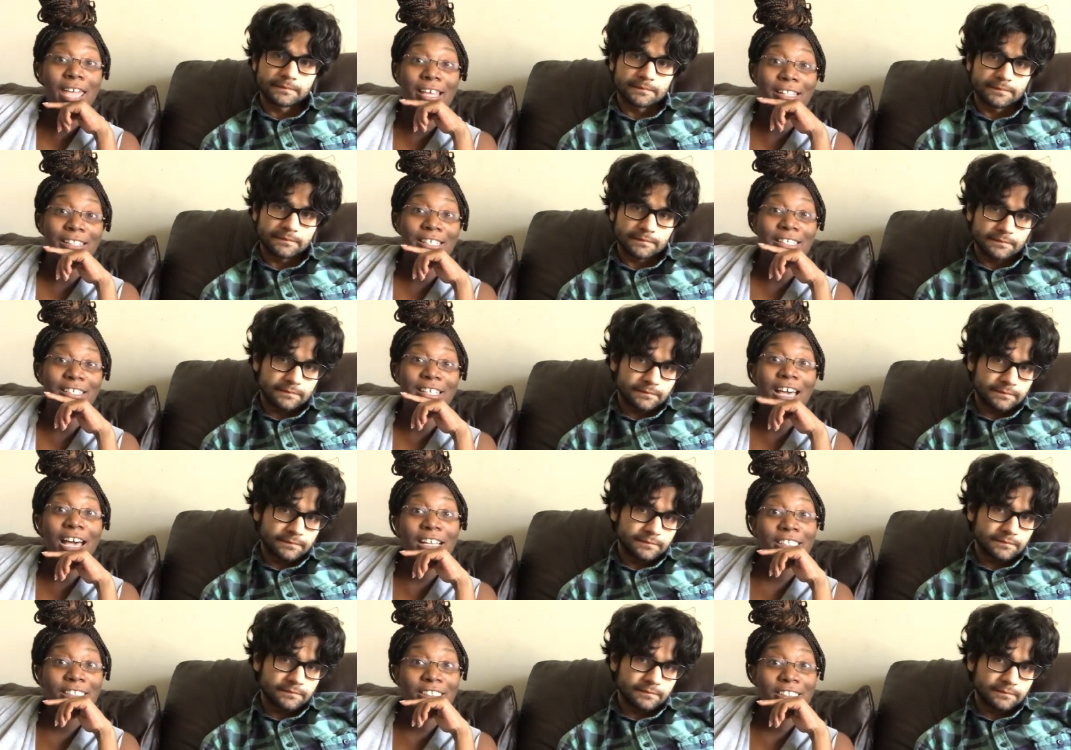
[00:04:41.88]
Speaker 1: and the
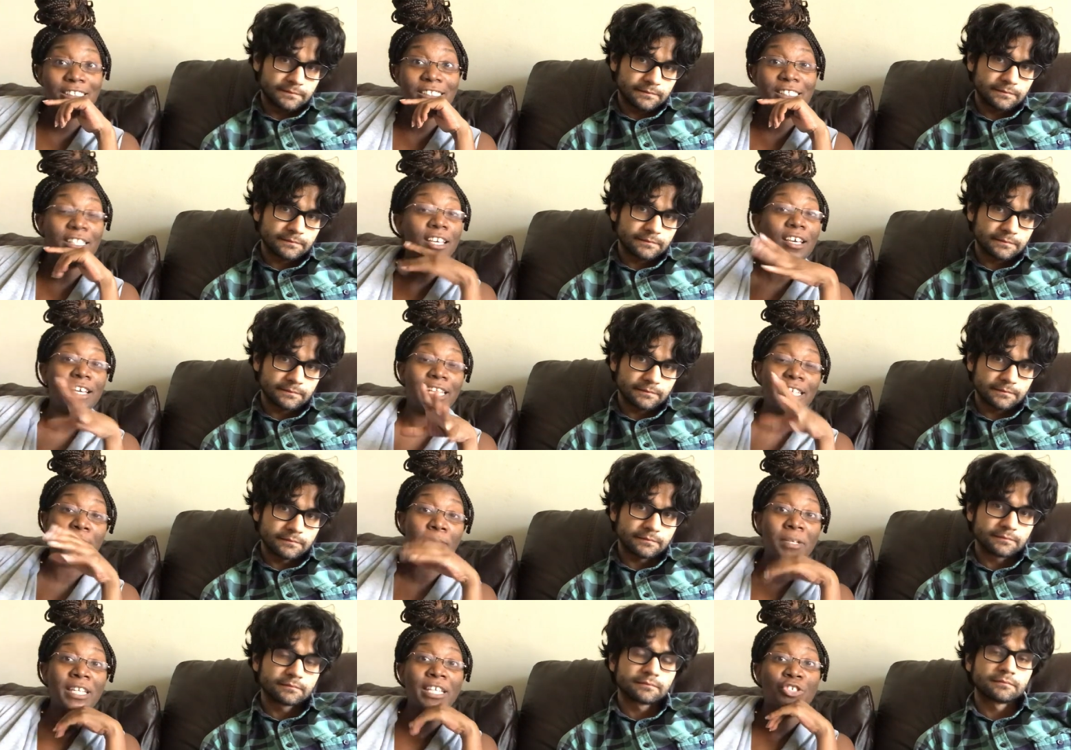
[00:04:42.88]
doctor the, uh, his
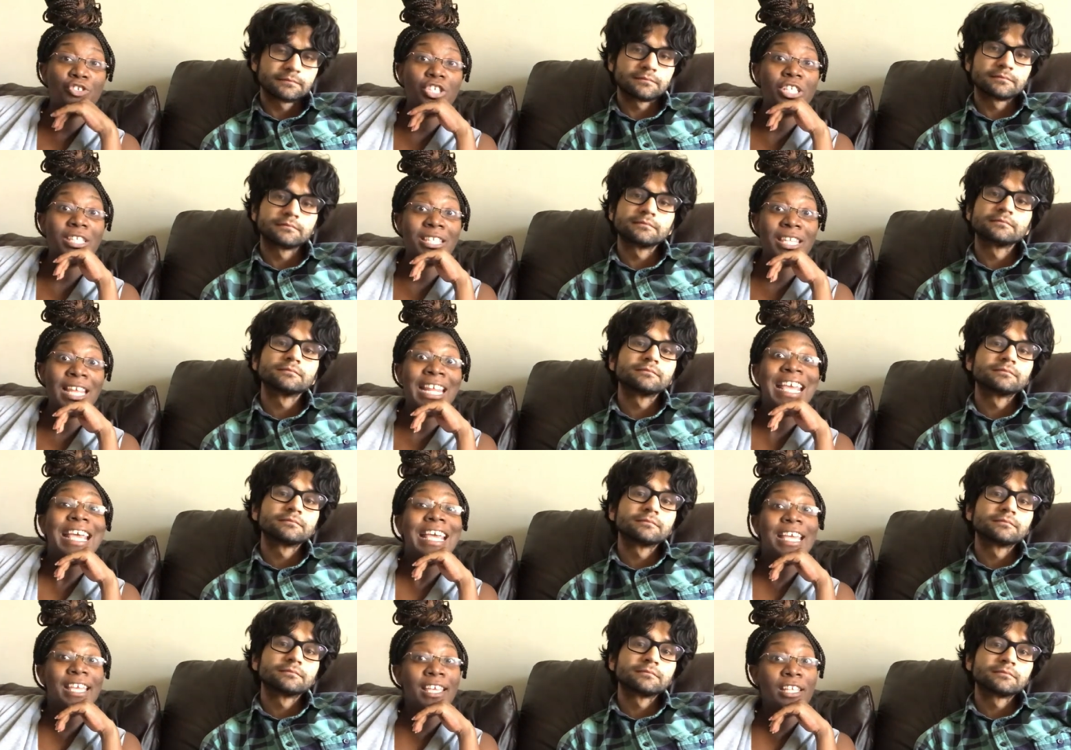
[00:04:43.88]
pediatrician said
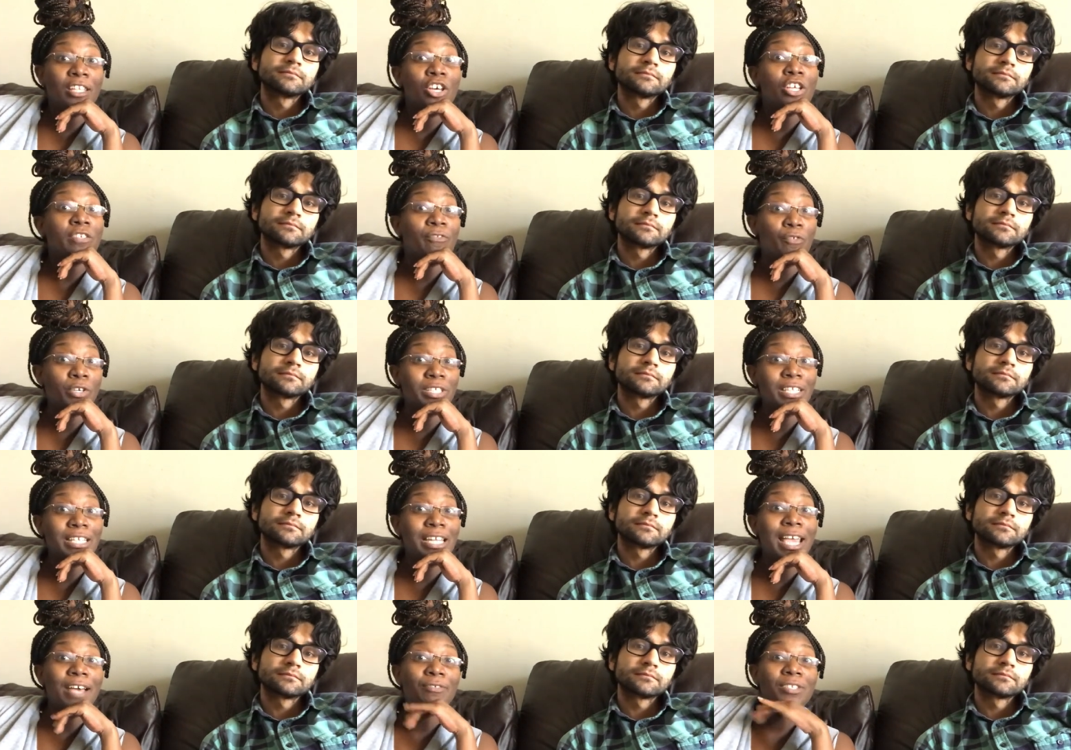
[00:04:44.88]
he lost
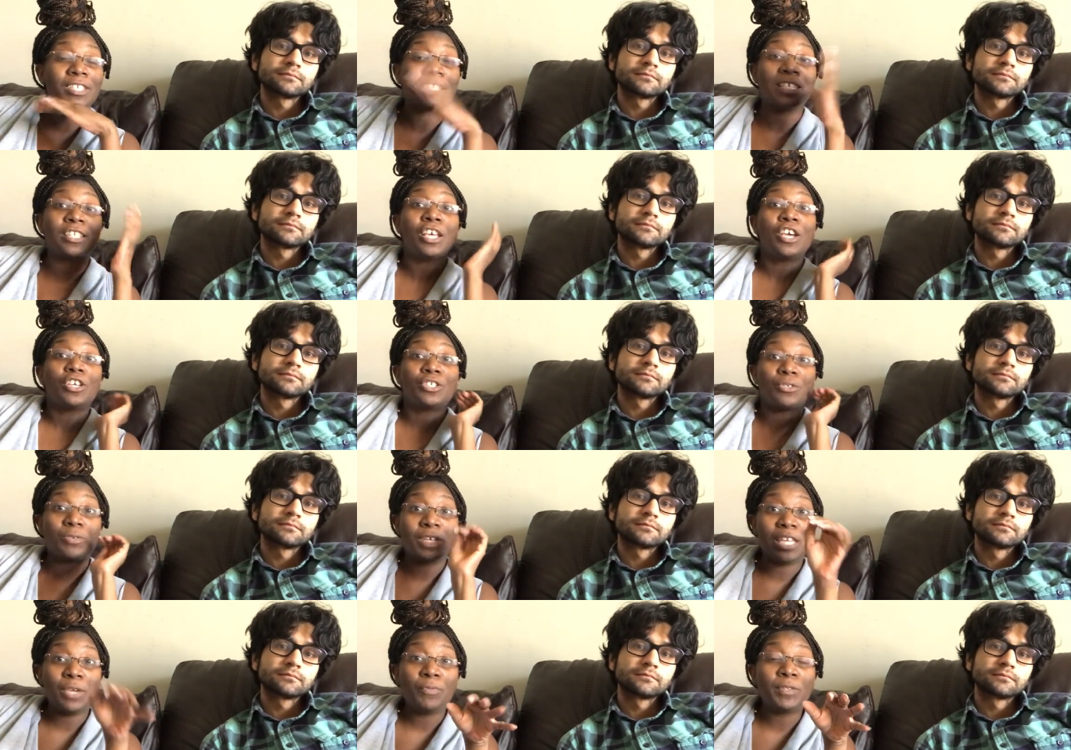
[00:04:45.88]
14 ounces. So
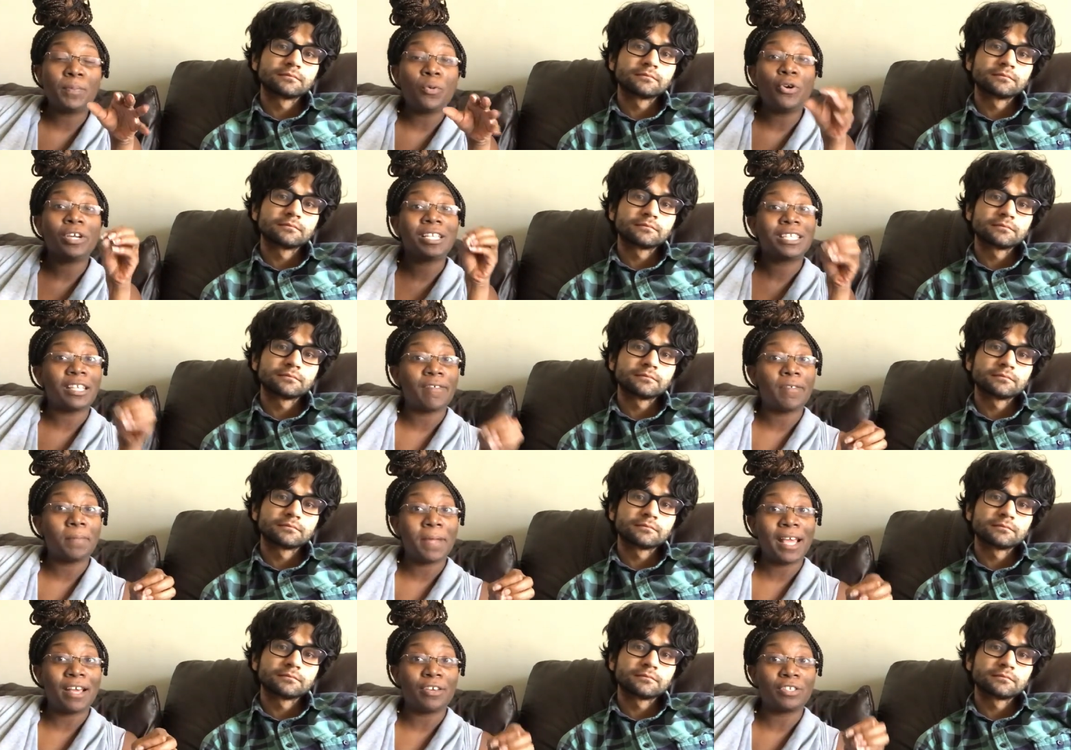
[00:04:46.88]
he was born seven
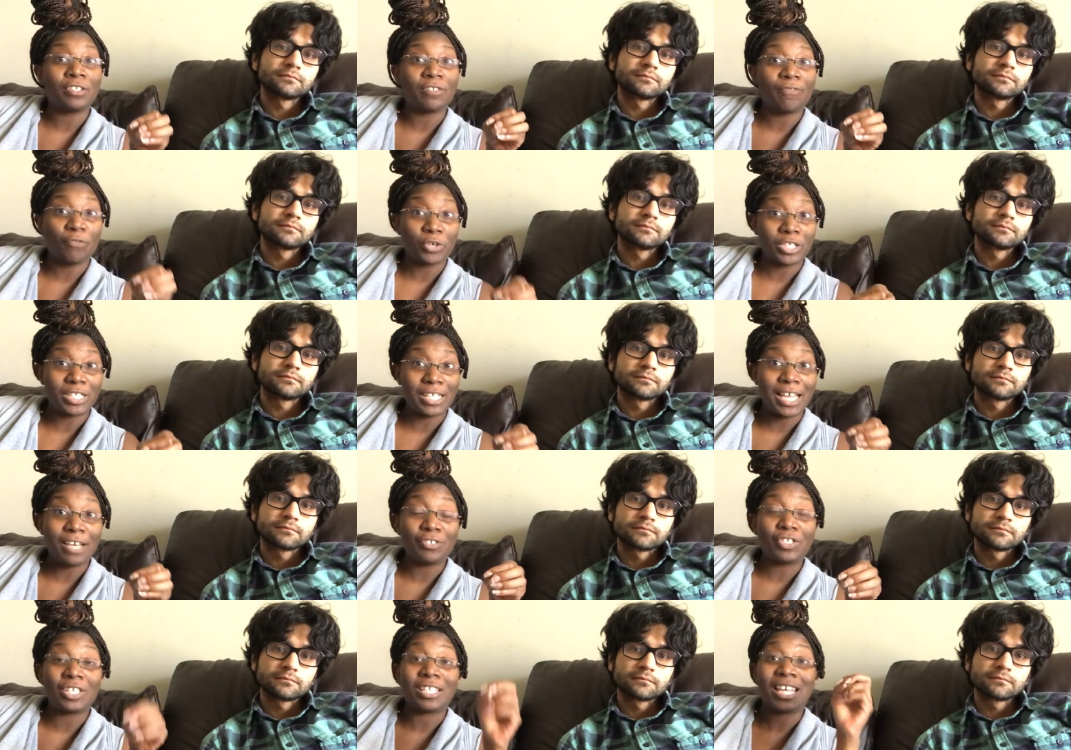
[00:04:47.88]
pounds, 14
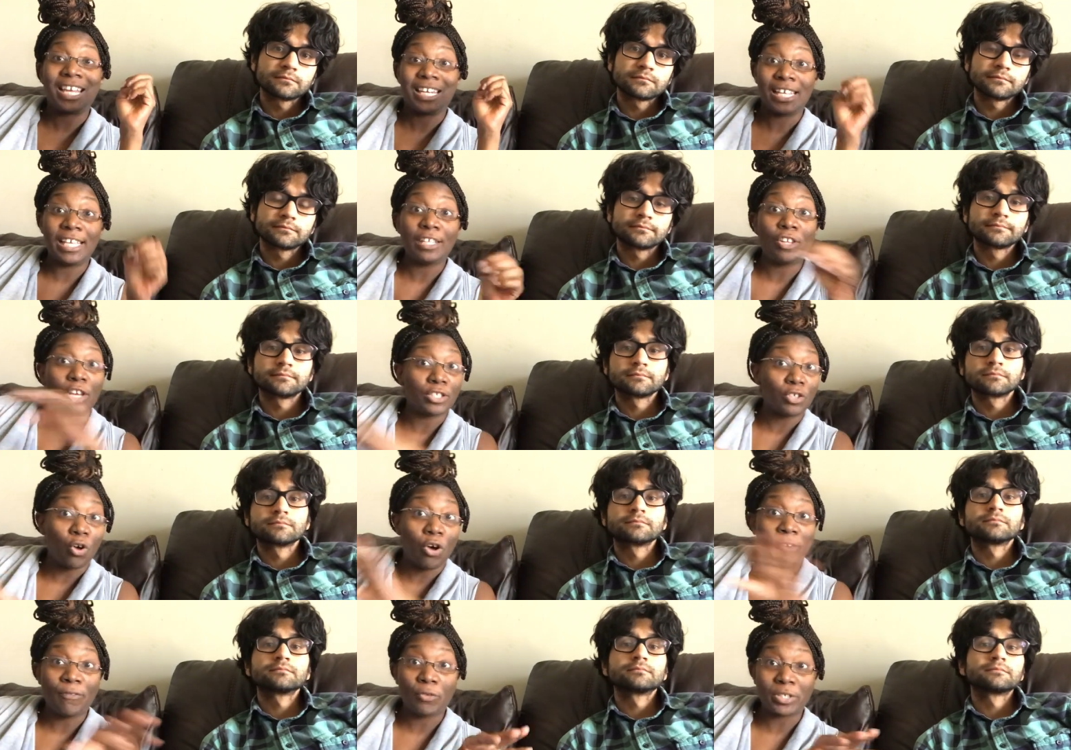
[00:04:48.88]
ounces, and he lost
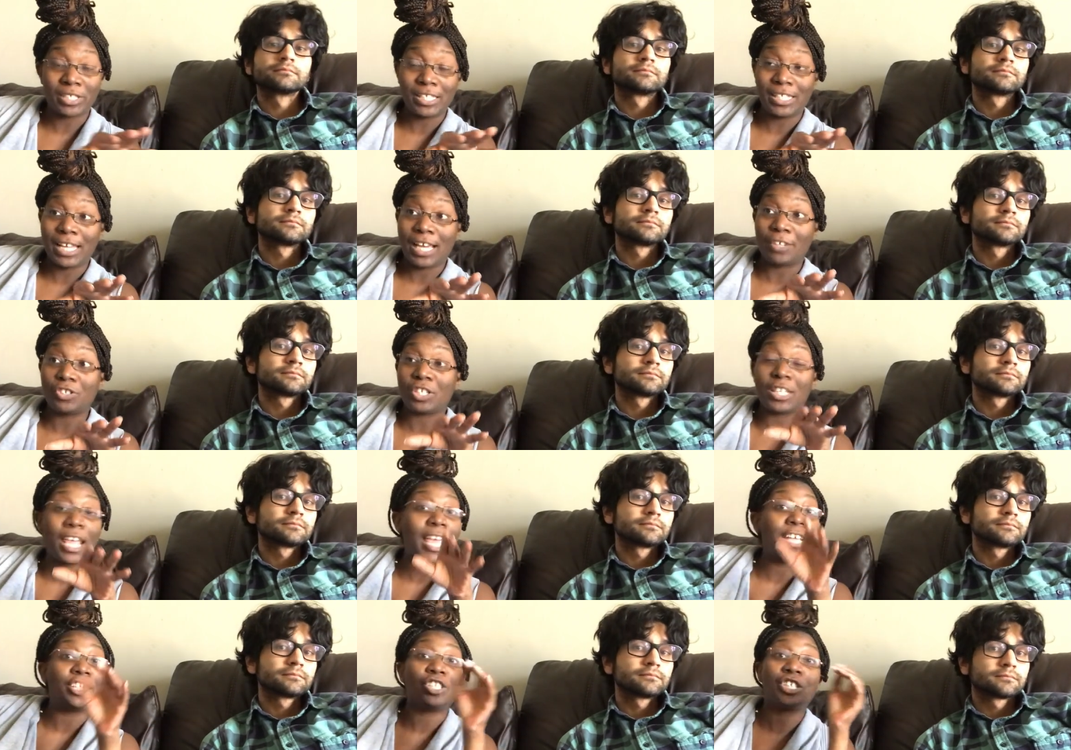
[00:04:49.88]
all 14 ounces,
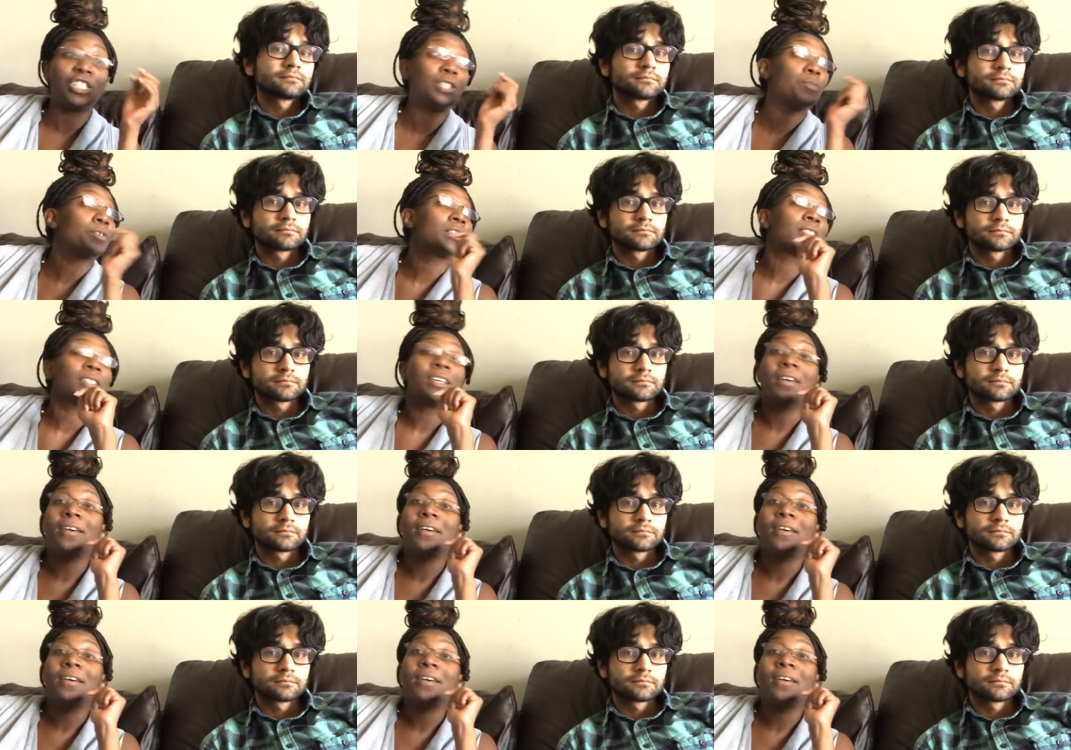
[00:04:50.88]
and she was